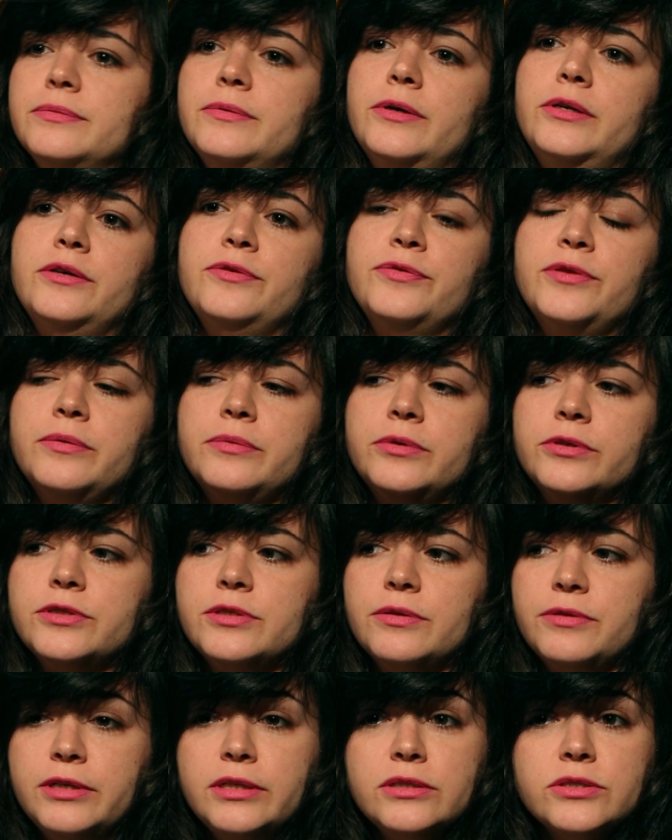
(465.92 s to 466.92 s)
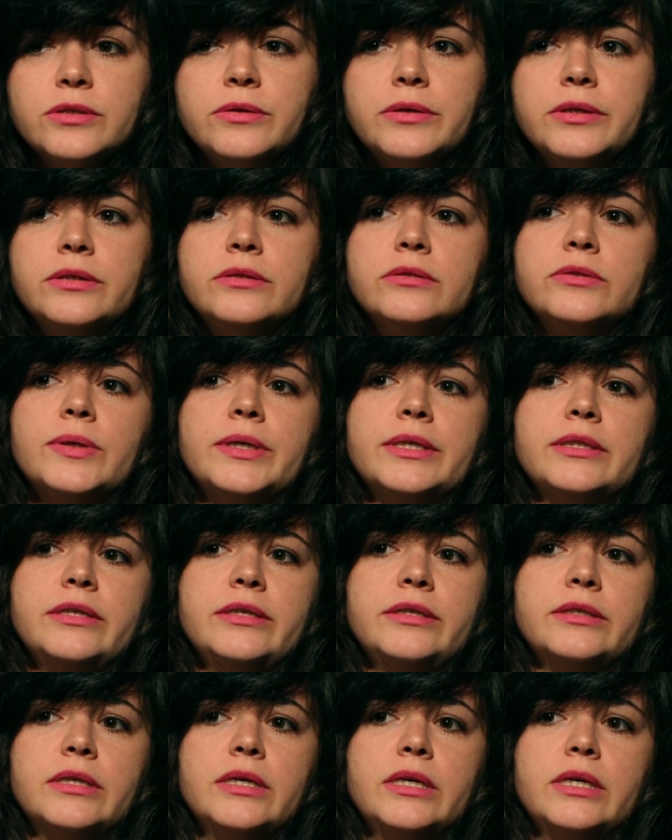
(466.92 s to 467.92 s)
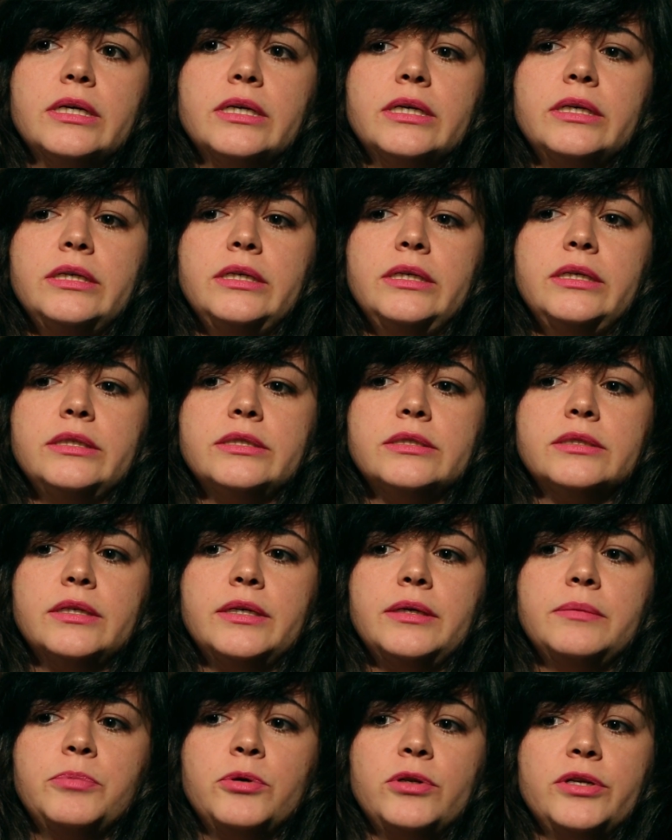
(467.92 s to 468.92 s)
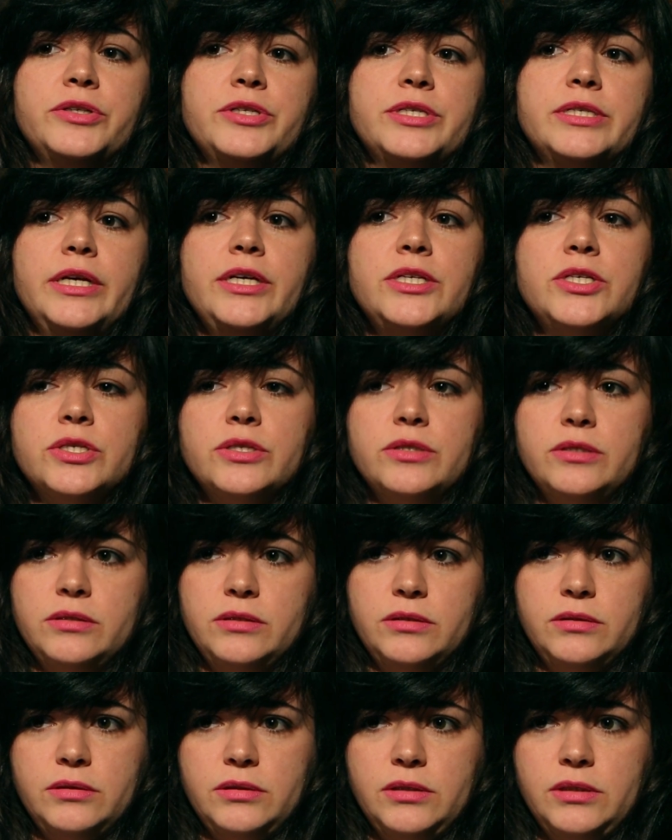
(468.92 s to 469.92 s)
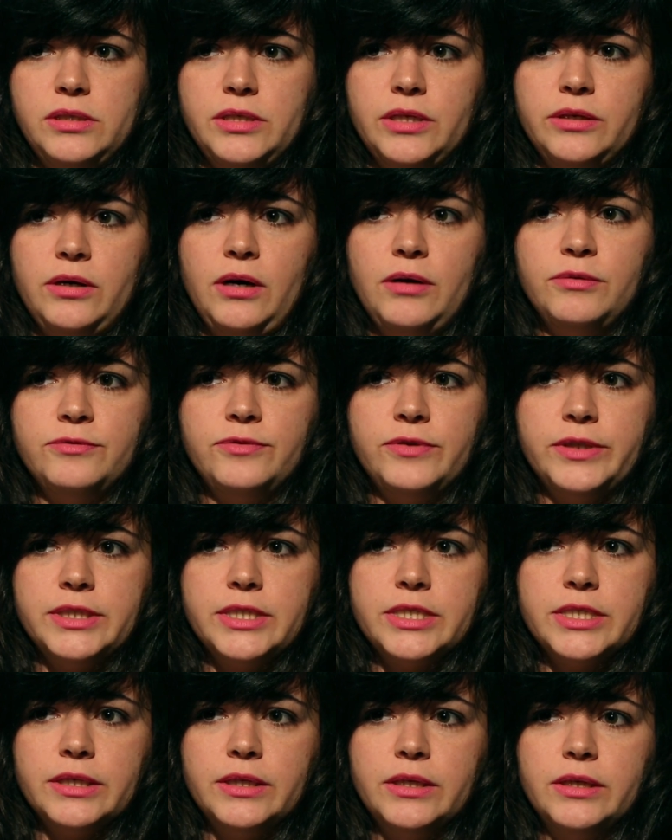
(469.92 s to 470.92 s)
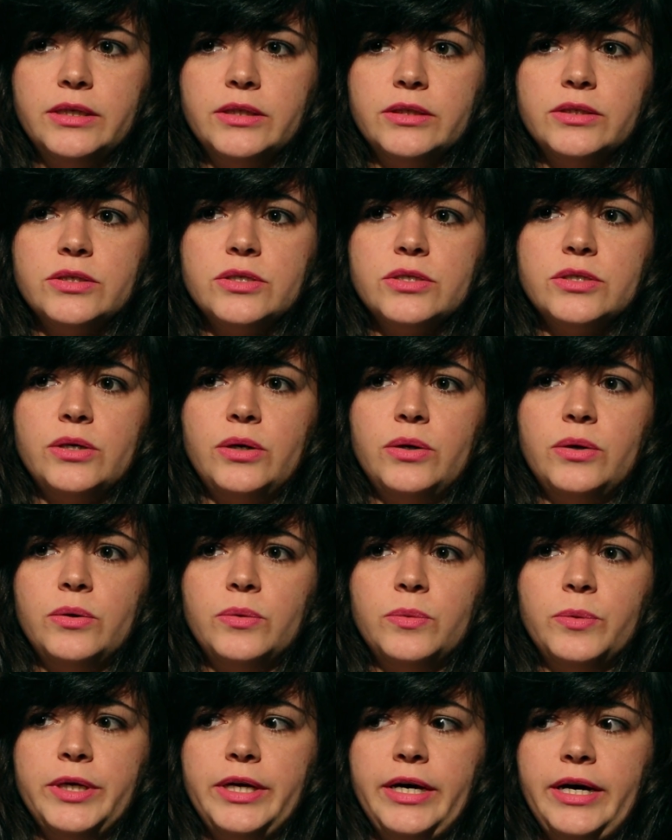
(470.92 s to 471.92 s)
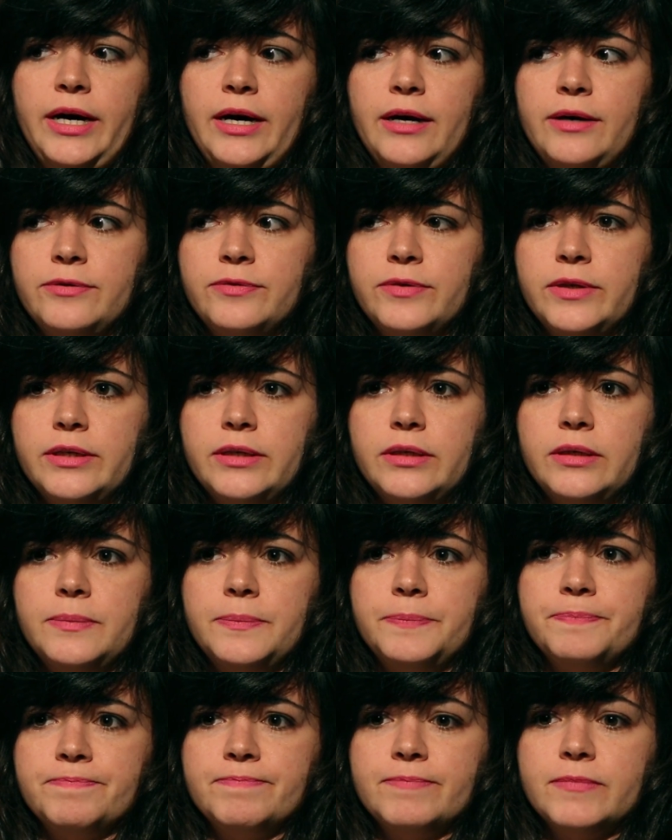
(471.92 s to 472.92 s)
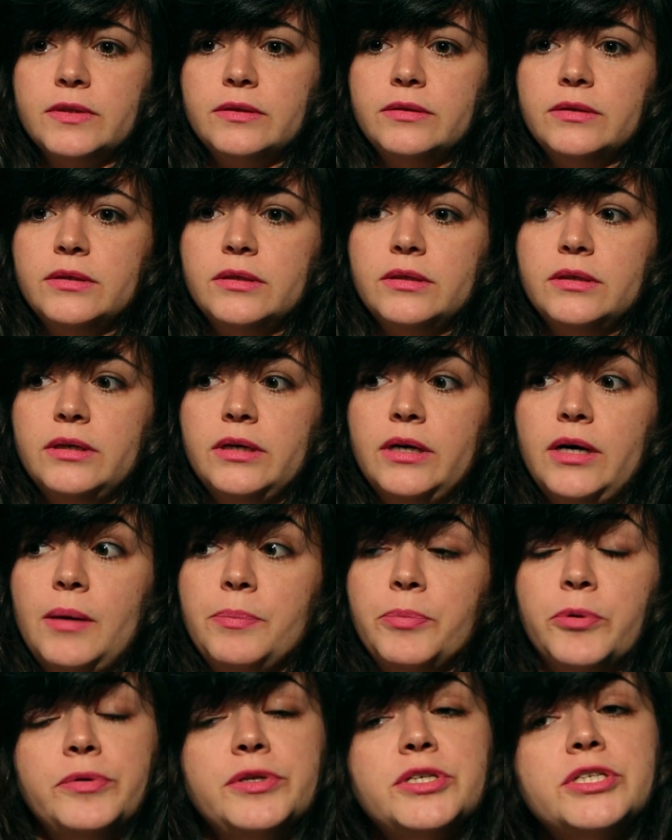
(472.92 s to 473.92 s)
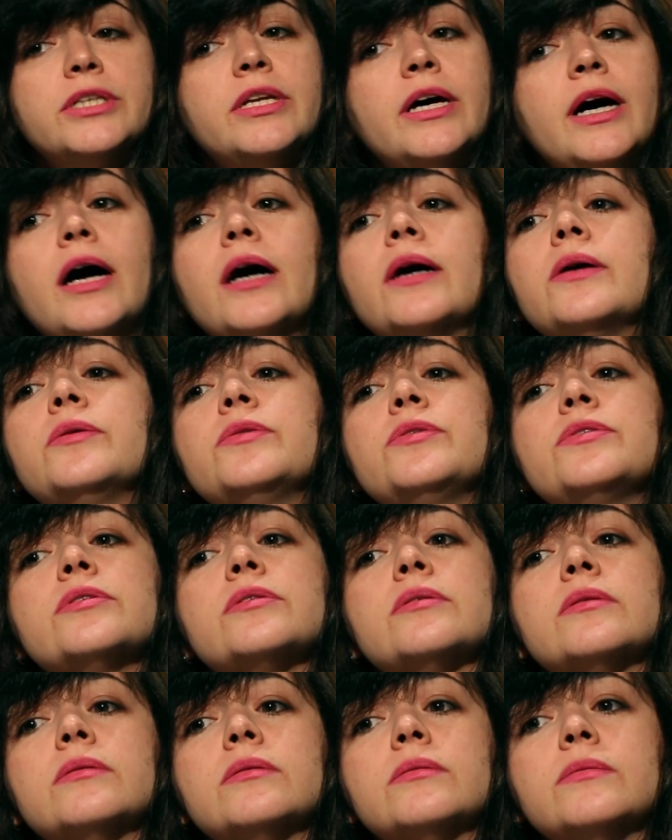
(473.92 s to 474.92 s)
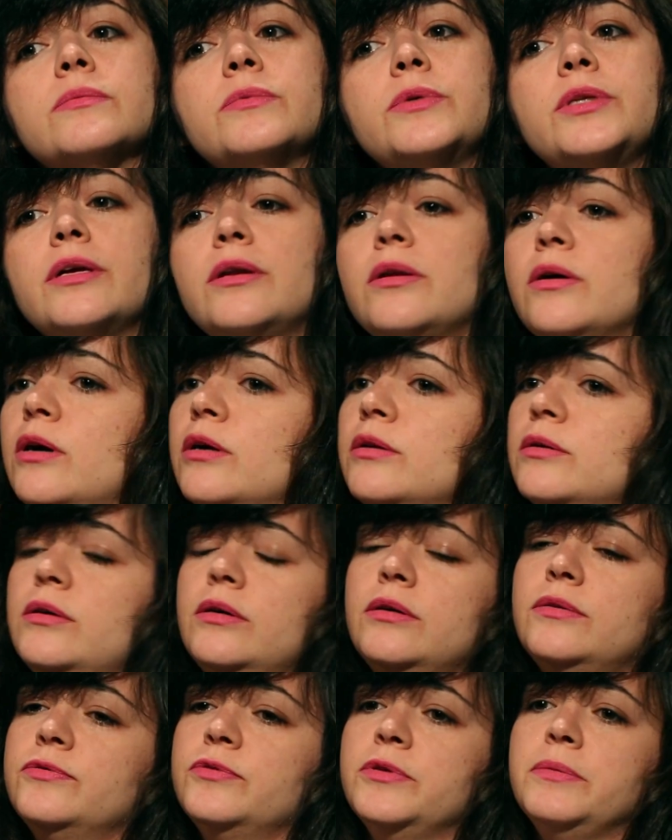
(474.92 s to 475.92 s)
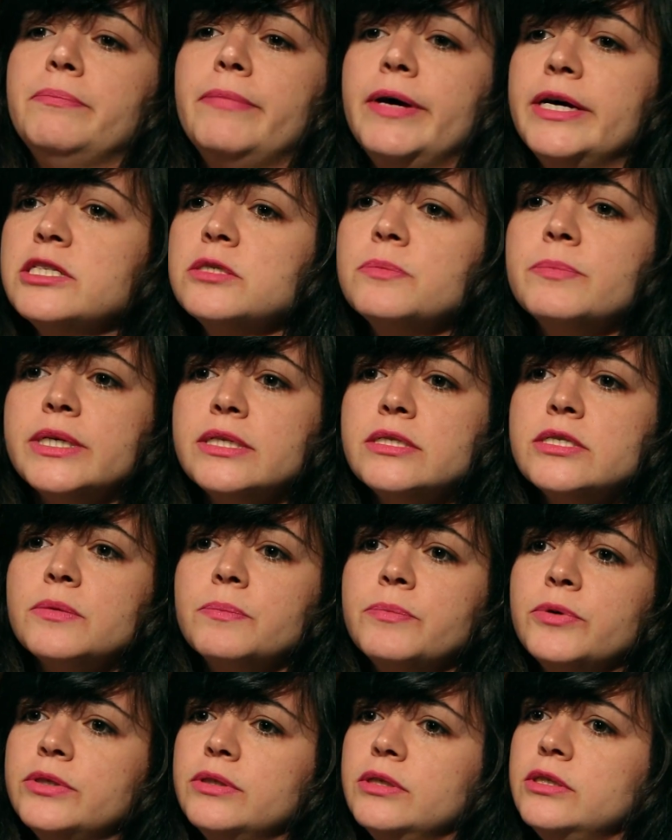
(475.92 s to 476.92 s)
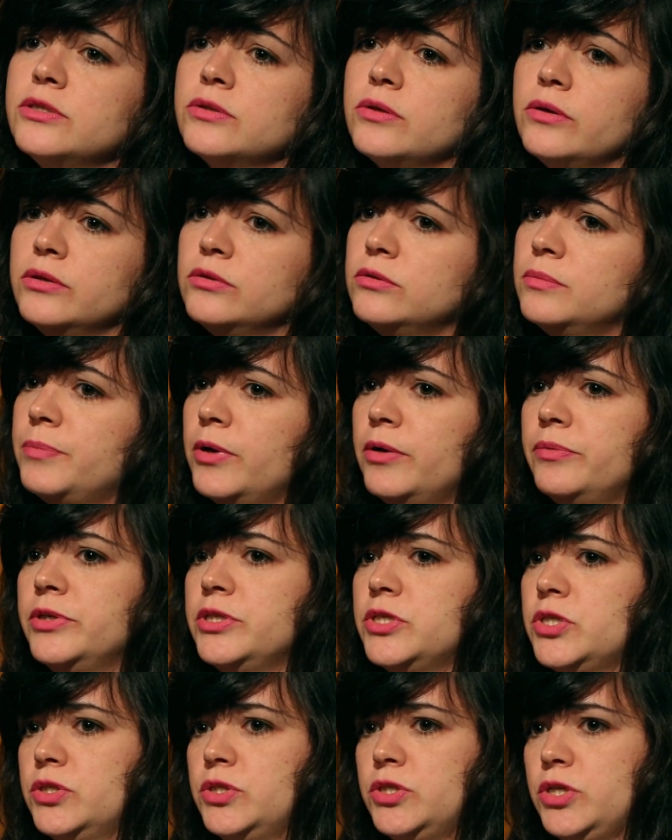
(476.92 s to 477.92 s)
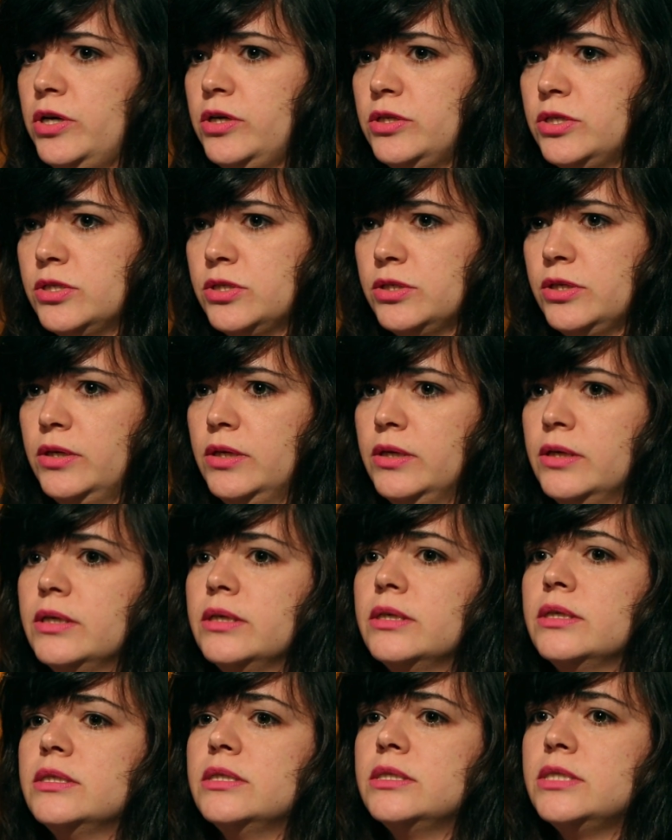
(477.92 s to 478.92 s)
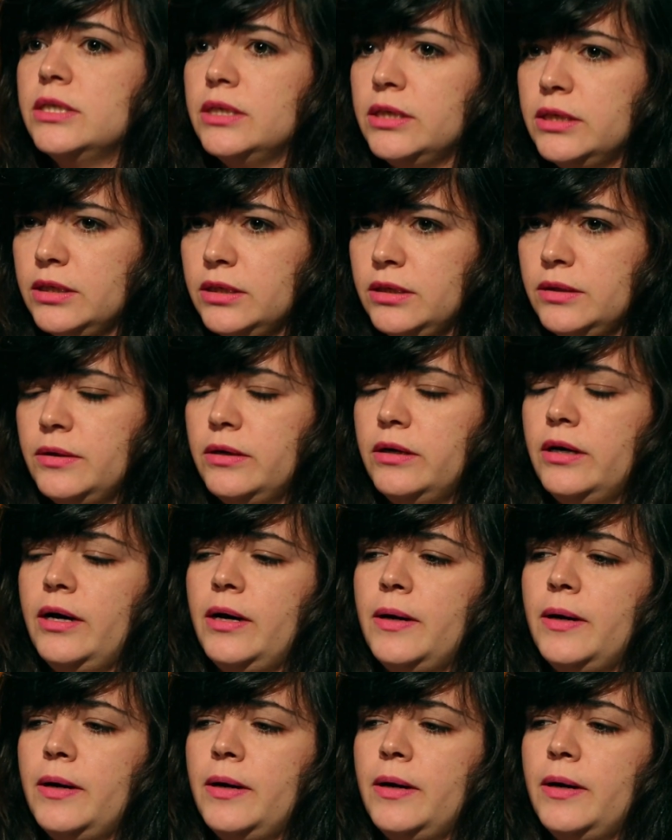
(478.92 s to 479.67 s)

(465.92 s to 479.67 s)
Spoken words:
One of the worst things going on right there is the polarization in the conflict. So we have a publishing house with a lot of investment, but it's going to publish just the